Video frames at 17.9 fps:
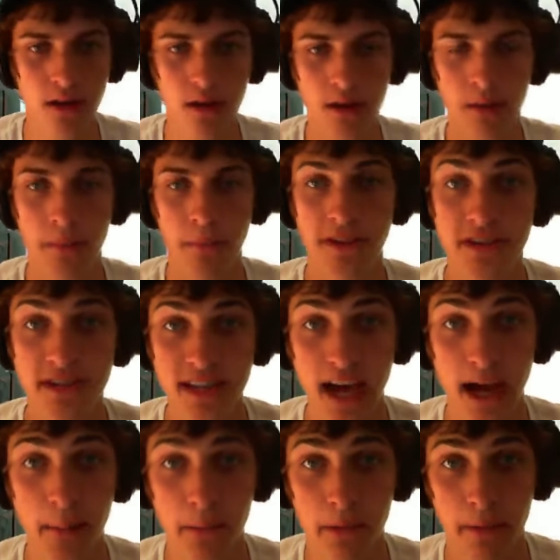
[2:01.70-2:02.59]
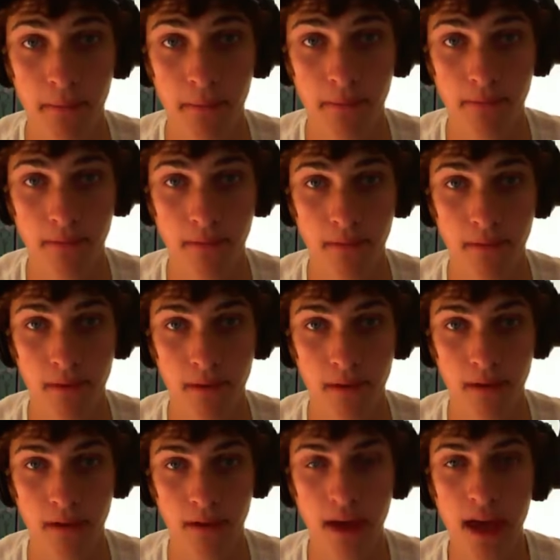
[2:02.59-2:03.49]
But stop.
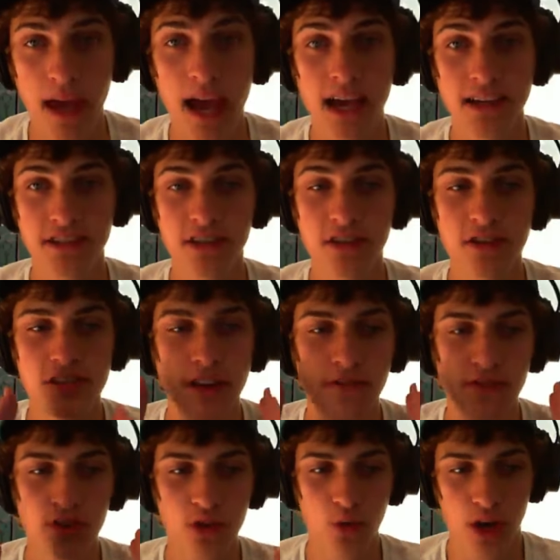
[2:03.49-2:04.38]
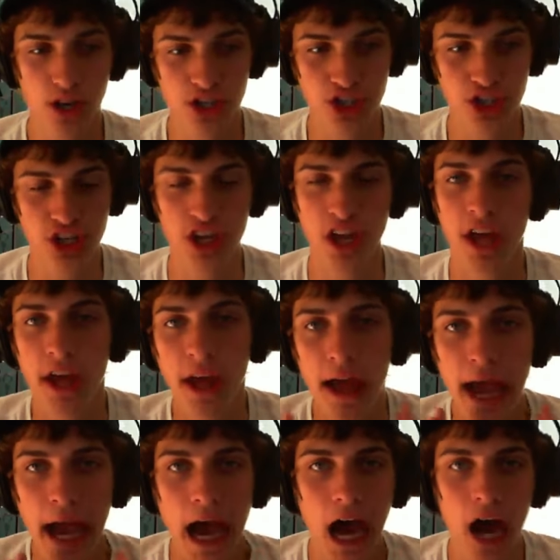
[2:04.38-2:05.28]
Ask yourself the question,
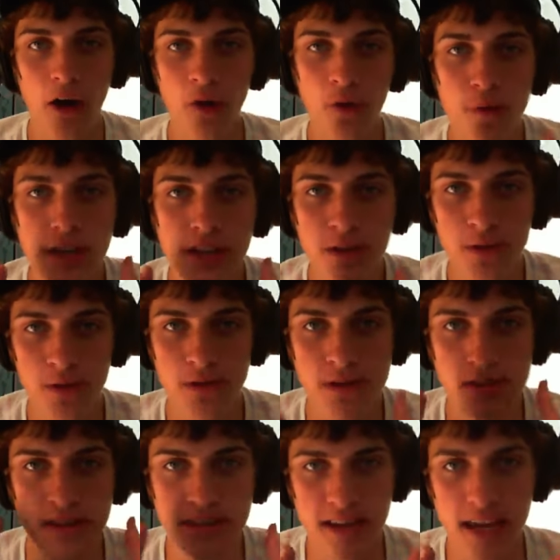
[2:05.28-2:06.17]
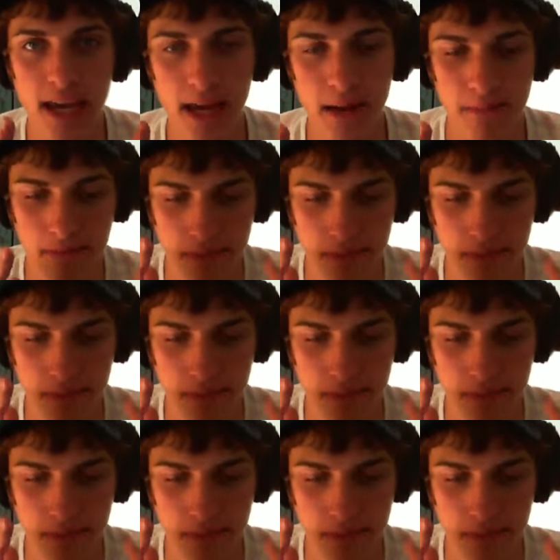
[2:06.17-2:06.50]
how do we lose this game?